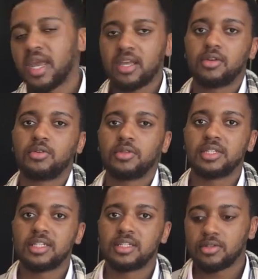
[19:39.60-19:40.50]
bang out
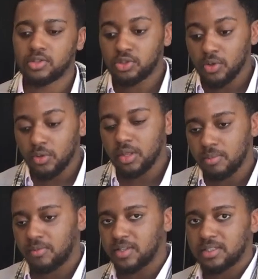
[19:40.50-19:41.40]
all the details,
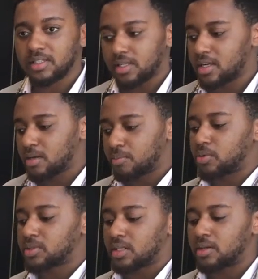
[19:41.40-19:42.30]
show them physically
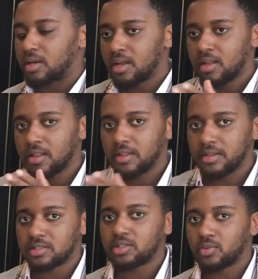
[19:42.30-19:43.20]
in person.
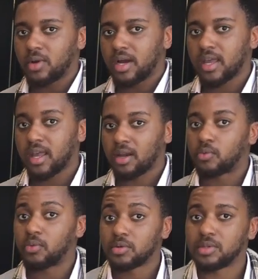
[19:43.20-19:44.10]
This is why I
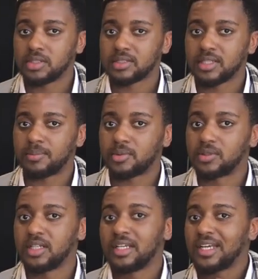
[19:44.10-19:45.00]
can't work with this
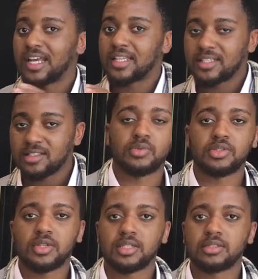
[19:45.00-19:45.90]
sample, and this
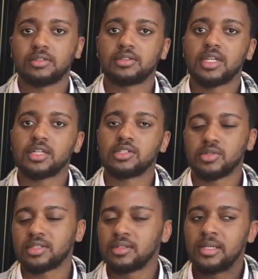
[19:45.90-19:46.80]
is what you guys need to
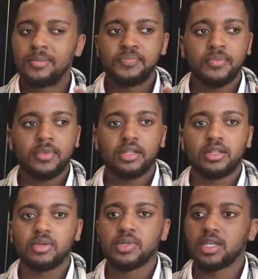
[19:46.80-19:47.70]
change because
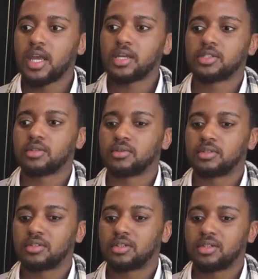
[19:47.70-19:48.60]
the
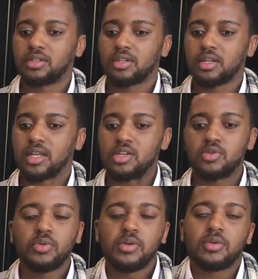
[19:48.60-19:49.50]
communication
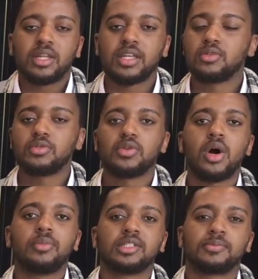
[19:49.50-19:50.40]
you don't know like you
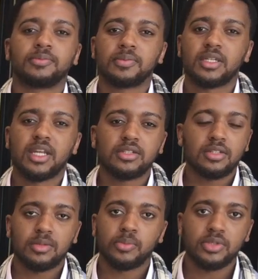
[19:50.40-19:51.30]
don't know how much
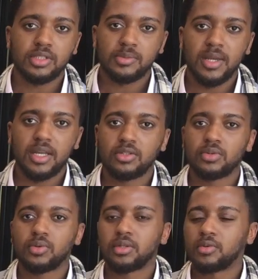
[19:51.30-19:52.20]
attention the person is
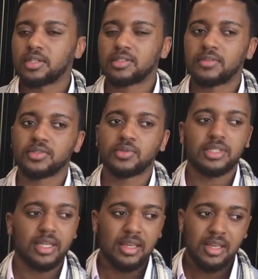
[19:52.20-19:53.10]
paying to you and all that stuff
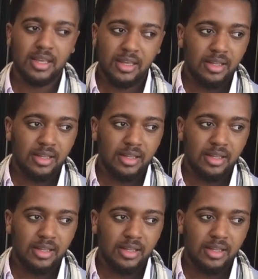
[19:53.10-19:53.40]
so it's like